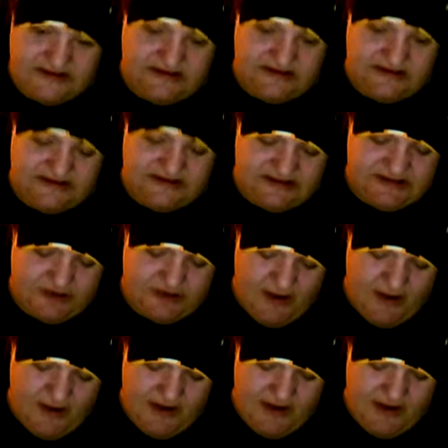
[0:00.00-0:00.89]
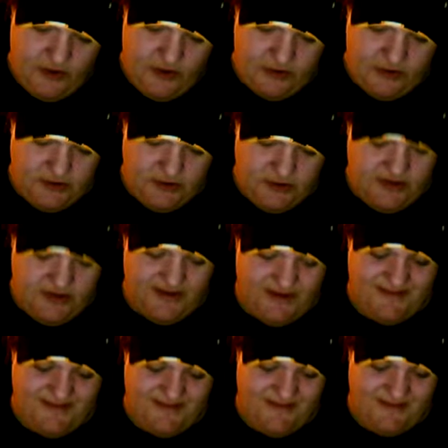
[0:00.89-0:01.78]
is a great manual.
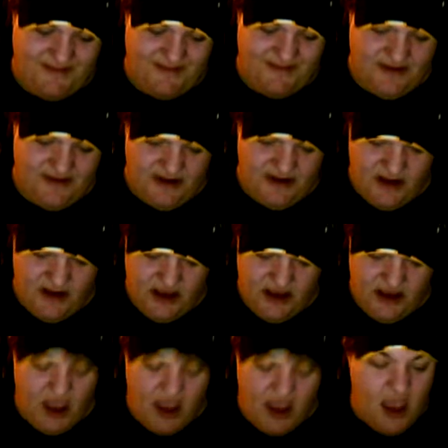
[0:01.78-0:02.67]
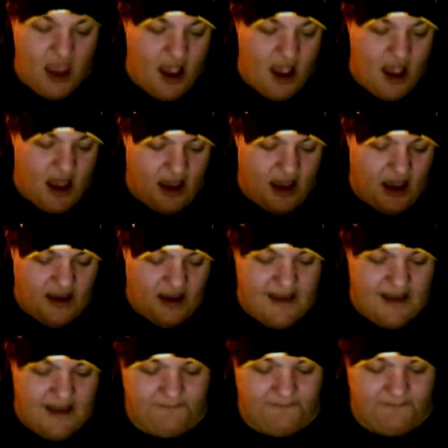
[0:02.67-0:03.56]

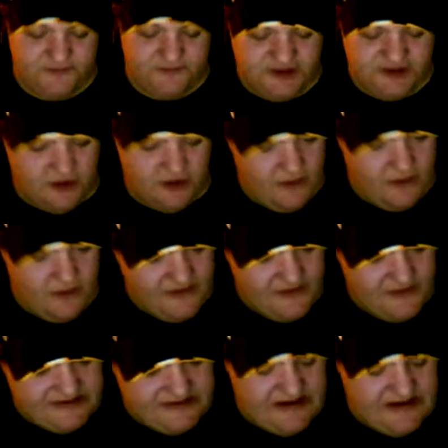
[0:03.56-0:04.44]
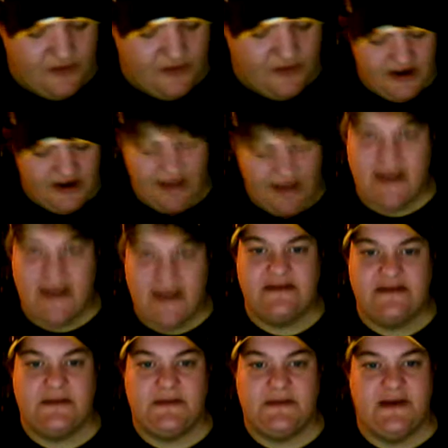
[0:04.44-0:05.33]
Yeah, so my receipt, when buy
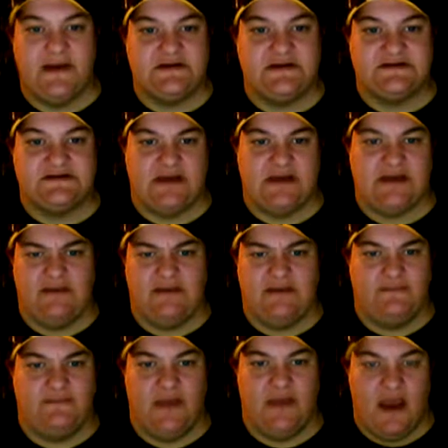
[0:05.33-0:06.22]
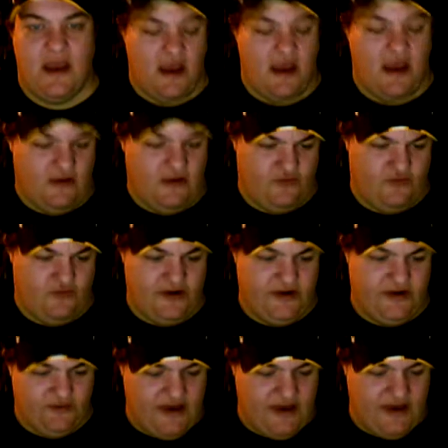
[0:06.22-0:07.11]
that? I bought this.
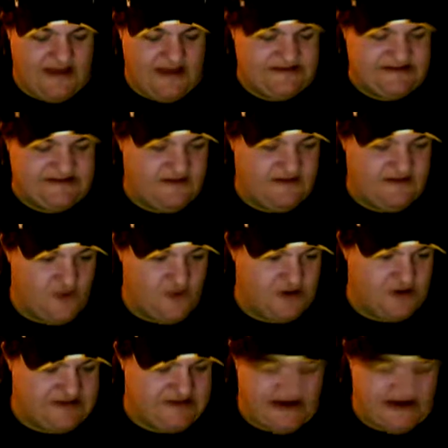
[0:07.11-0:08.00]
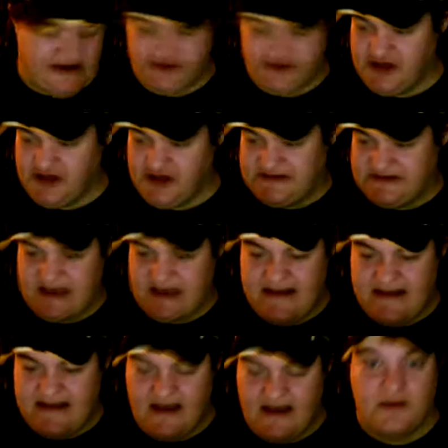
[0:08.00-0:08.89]
Realizing, of course, that I just
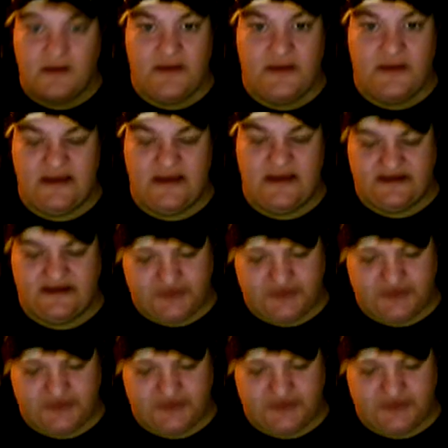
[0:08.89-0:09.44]
sat down to play this